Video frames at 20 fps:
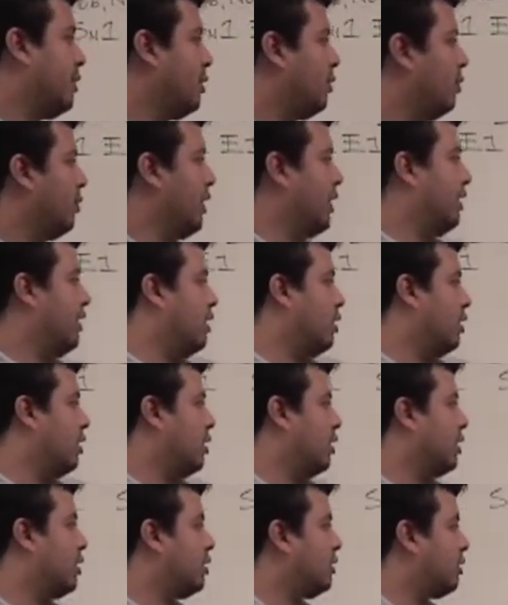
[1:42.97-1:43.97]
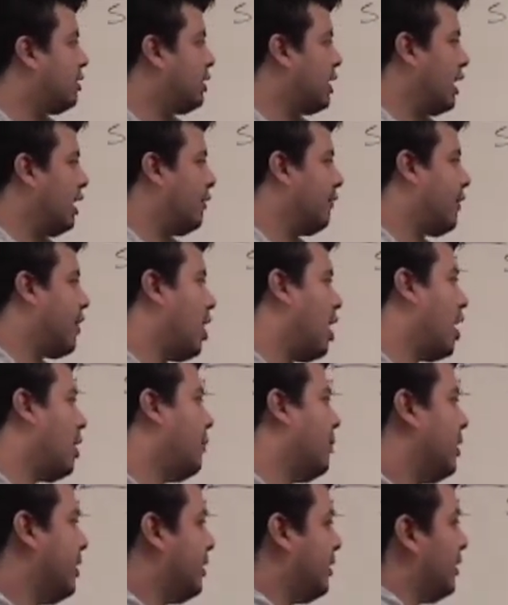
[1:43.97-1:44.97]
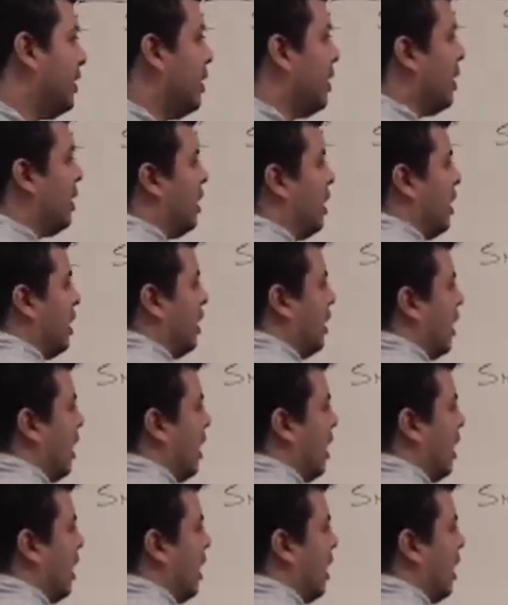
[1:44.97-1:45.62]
with your chain of carbons, and